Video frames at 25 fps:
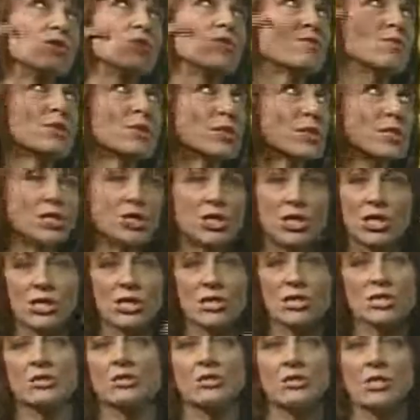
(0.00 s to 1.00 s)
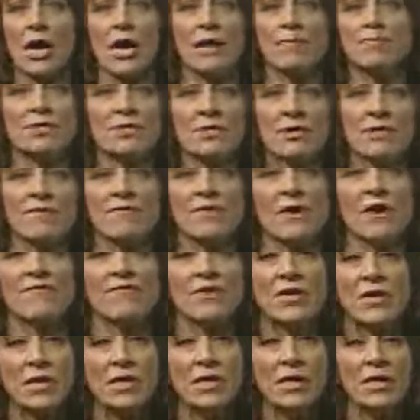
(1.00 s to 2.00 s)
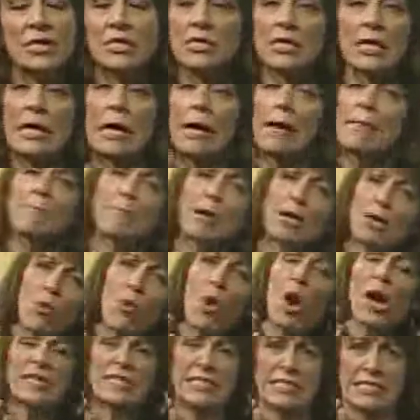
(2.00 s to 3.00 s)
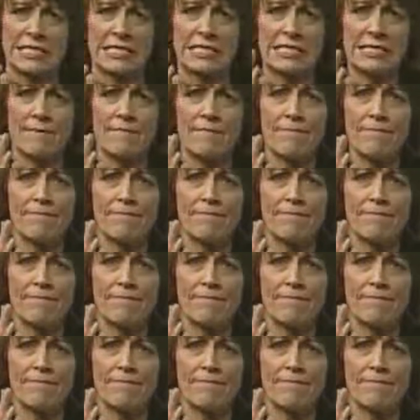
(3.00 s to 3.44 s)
religious types of, of healings, but it wasn't.